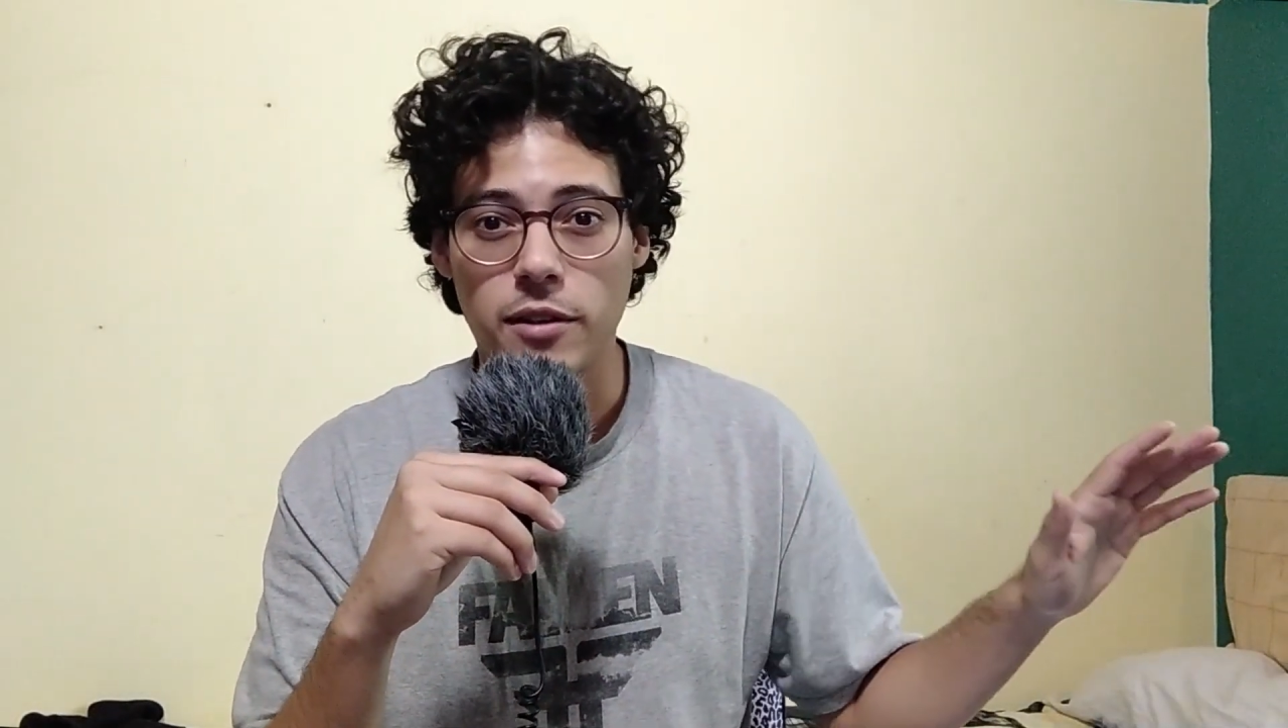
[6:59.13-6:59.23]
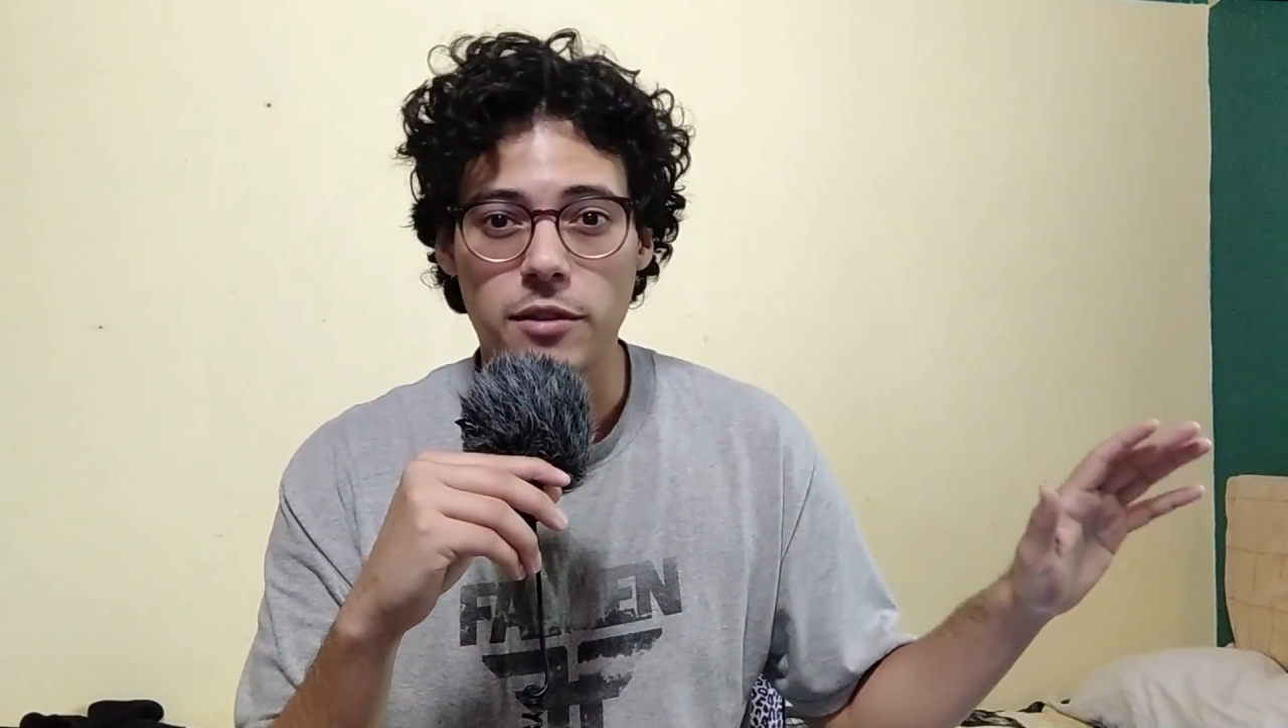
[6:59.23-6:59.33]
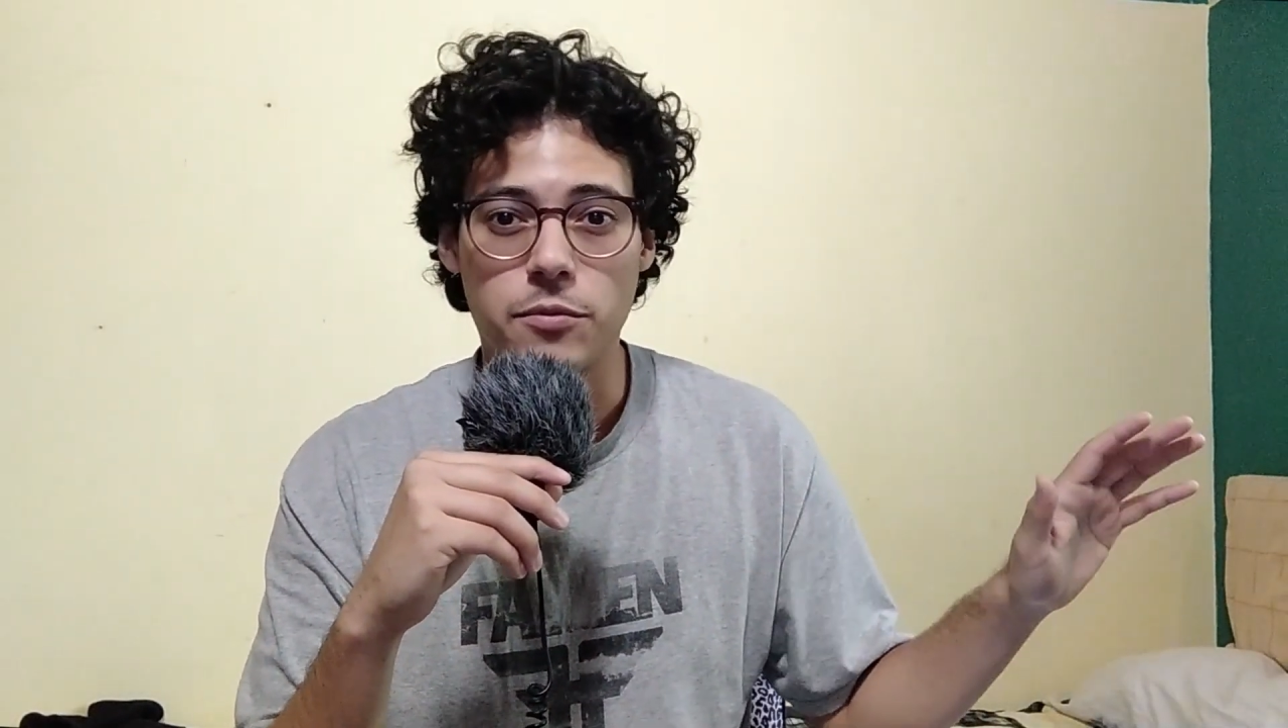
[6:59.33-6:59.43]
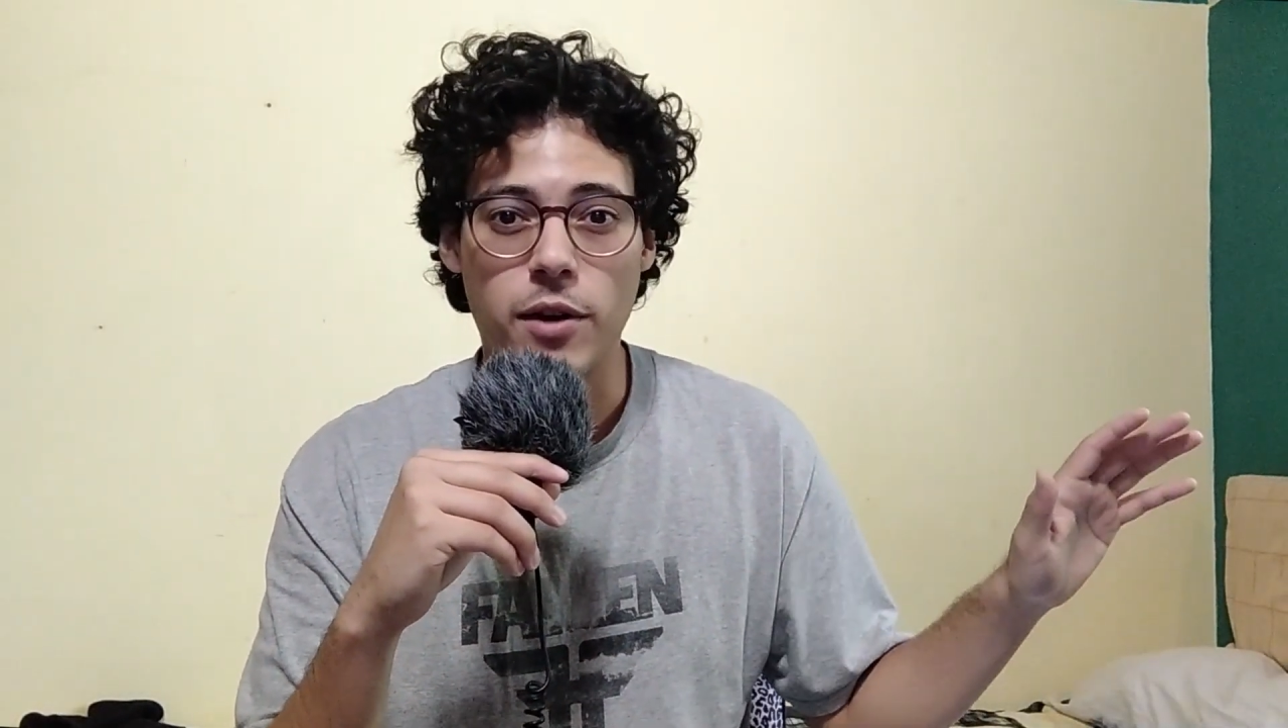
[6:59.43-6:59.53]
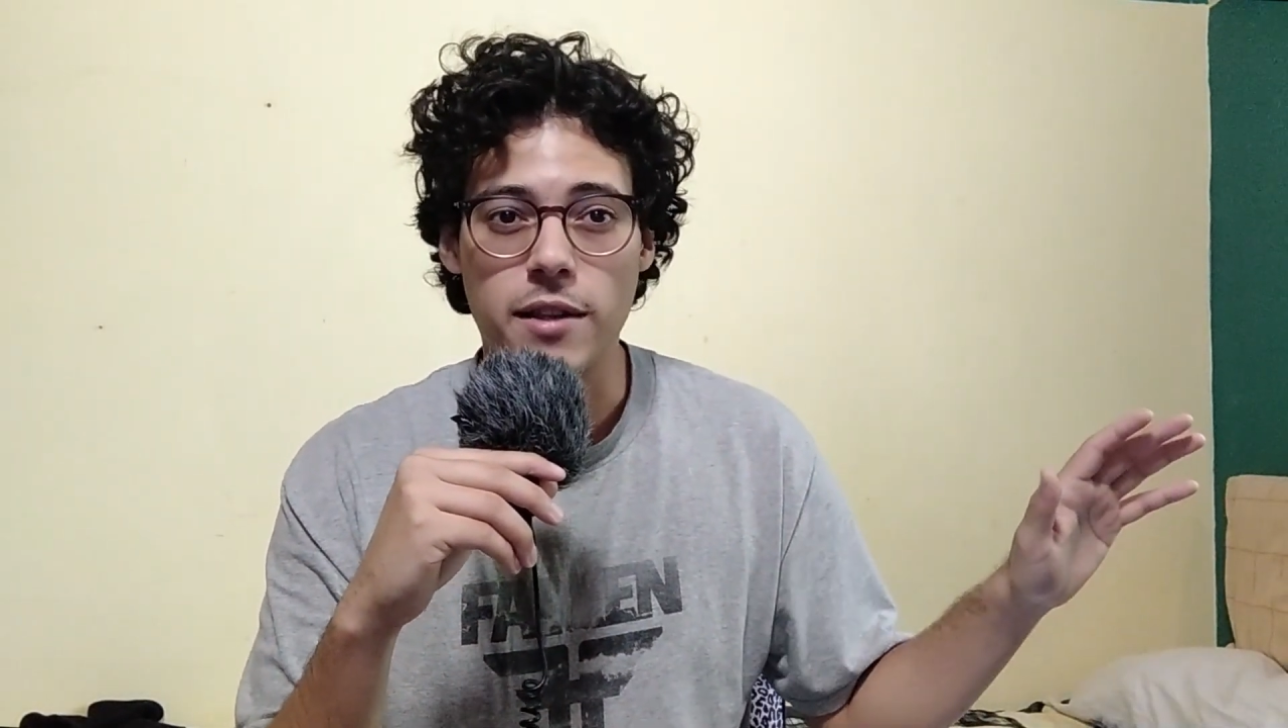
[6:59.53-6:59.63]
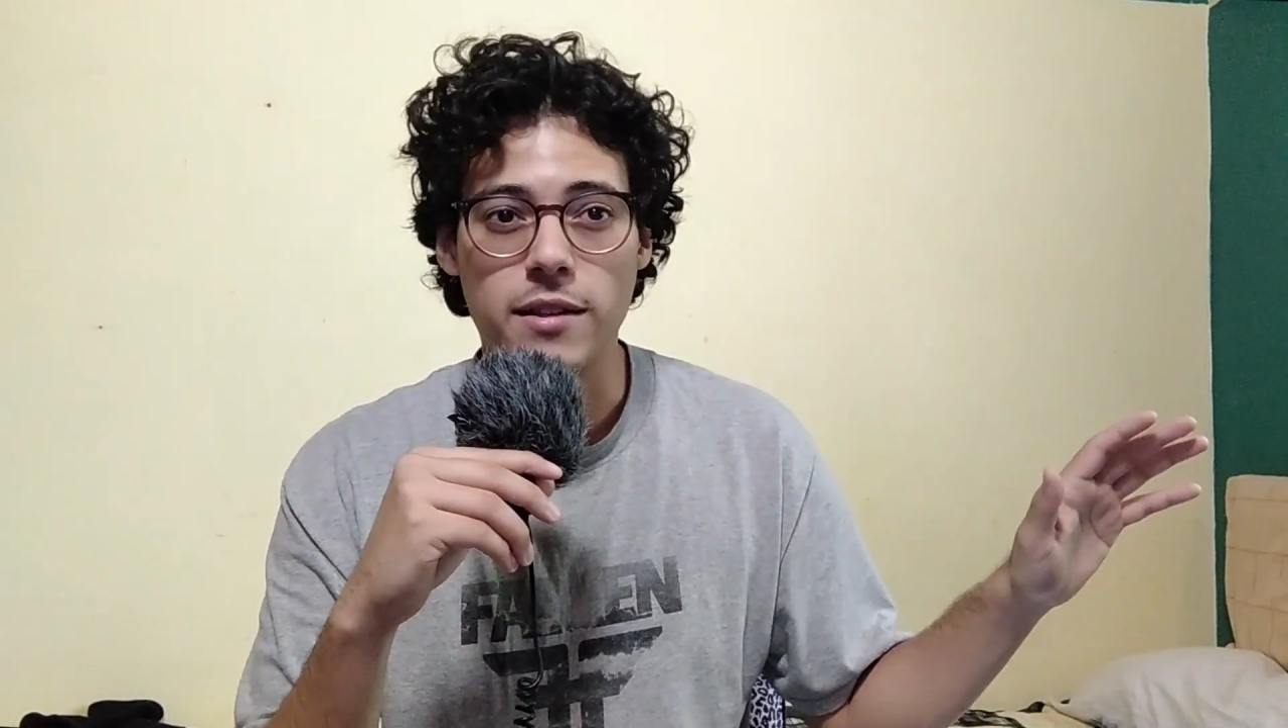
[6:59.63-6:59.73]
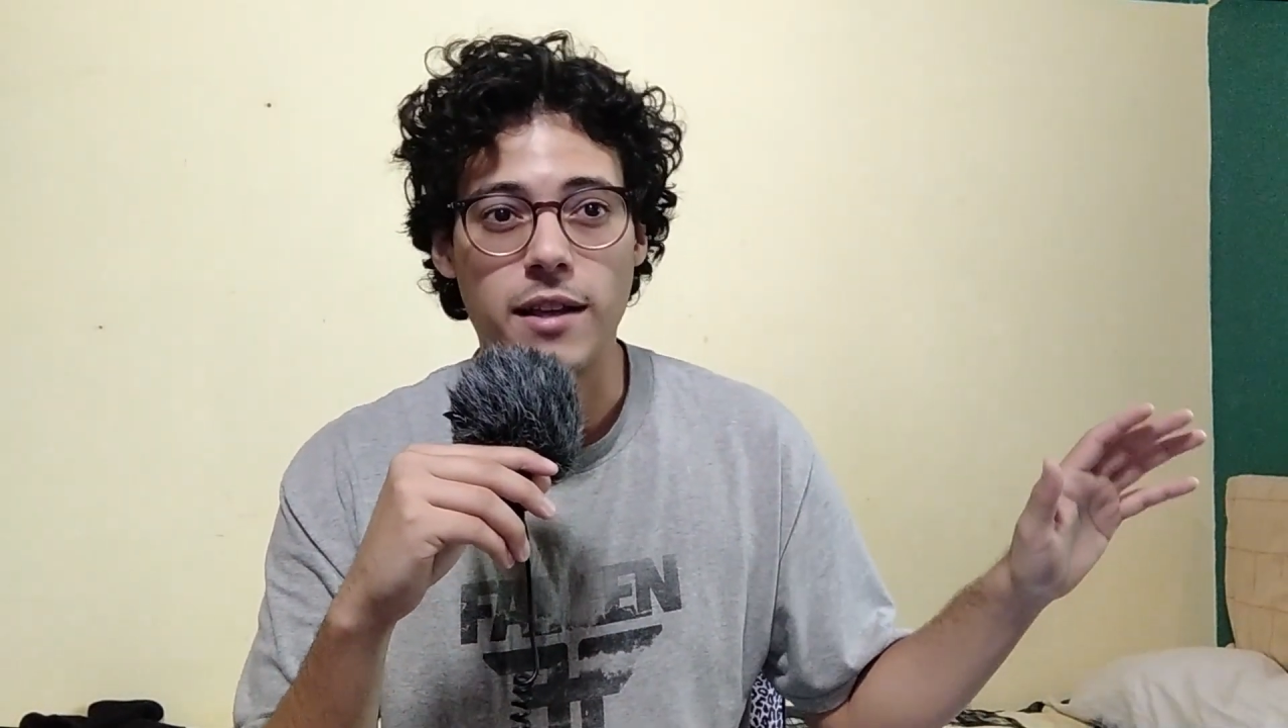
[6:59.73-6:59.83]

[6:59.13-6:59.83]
his friend